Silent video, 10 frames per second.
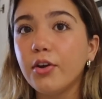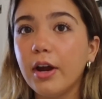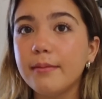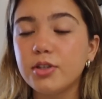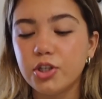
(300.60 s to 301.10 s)

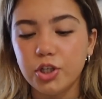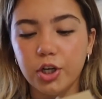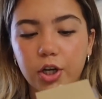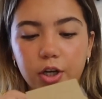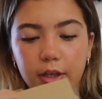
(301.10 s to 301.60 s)
grams of
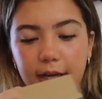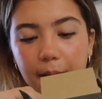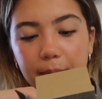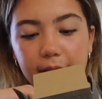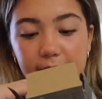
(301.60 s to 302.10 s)
sugar. Like,
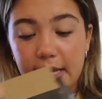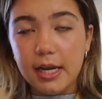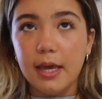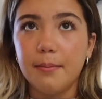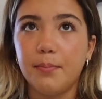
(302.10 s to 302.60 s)
I'm gonna
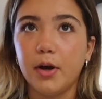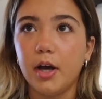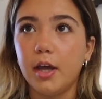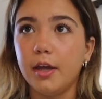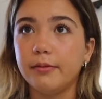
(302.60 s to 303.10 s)
eat it,
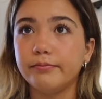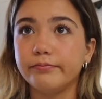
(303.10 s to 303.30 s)
but